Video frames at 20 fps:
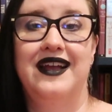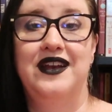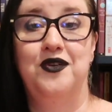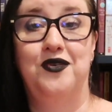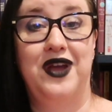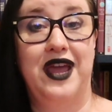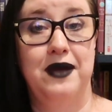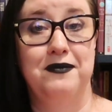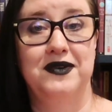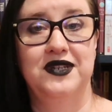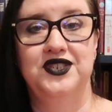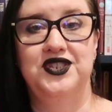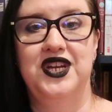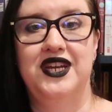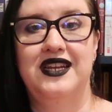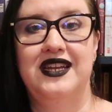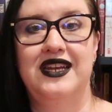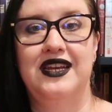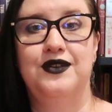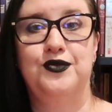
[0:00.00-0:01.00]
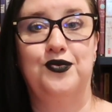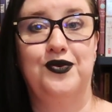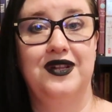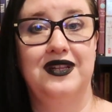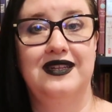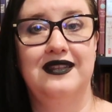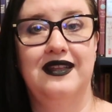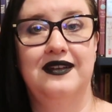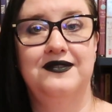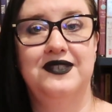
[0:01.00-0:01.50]
I know Cameron Chaney
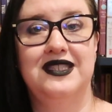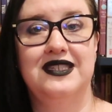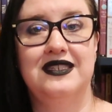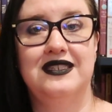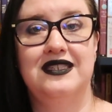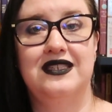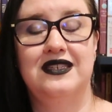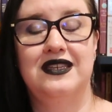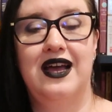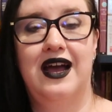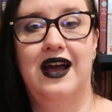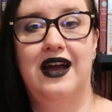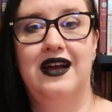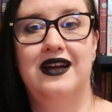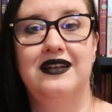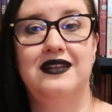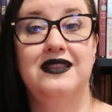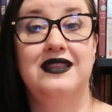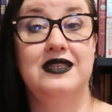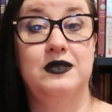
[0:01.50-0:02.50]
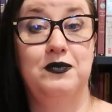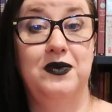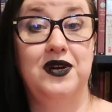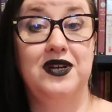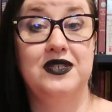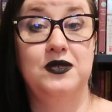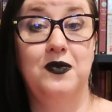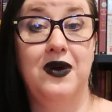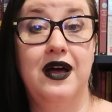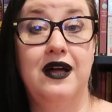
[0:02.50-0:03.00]
really loves this uh, this
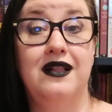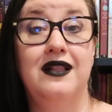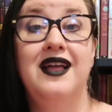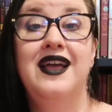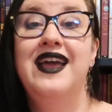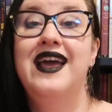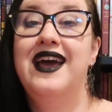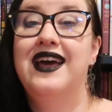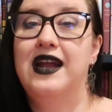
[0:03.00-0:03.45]
book as well.